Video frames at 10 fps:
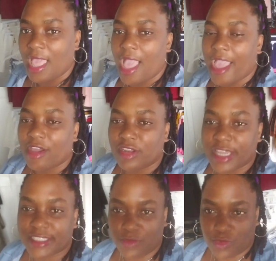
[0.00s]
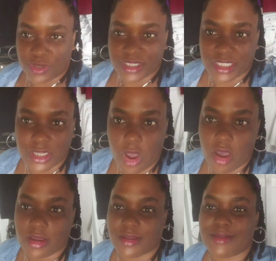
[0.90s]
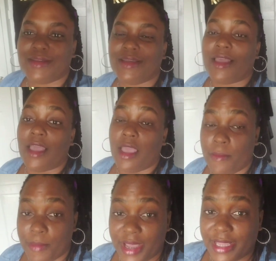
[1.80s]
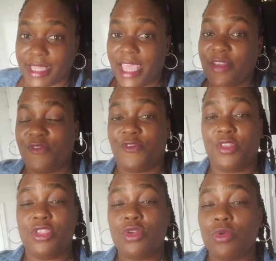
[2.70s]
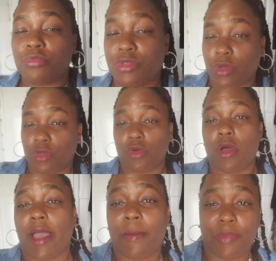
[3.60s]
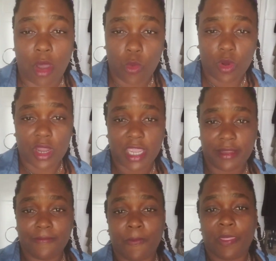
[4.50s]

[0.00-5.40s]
I gotta get some more stock, but if you don't know, I'm not working.